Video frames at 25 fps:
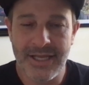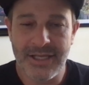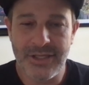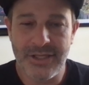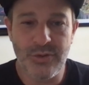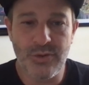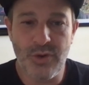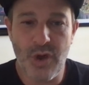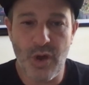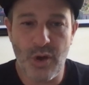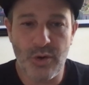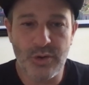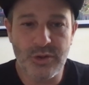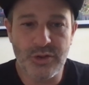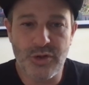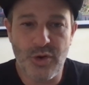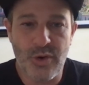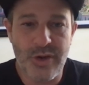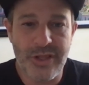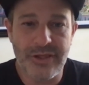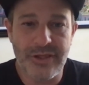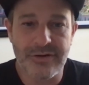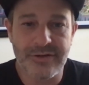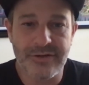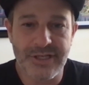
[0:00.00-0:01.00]
you go
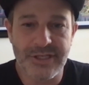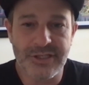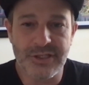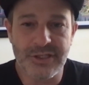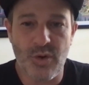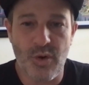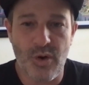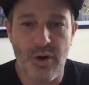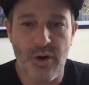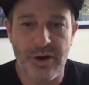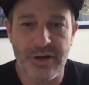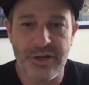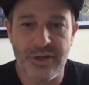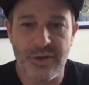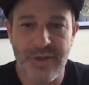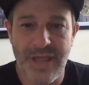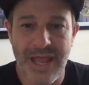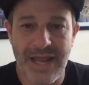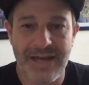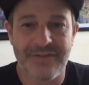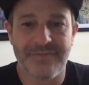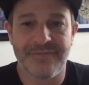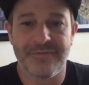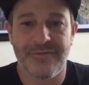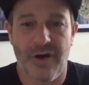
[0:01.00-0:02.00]
join their Discord, you
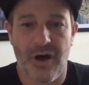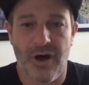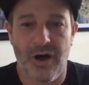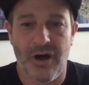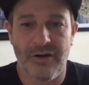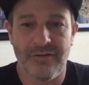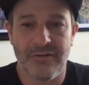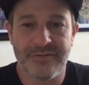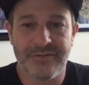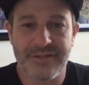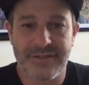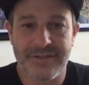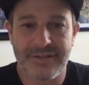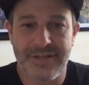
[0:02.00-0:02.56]
get involved.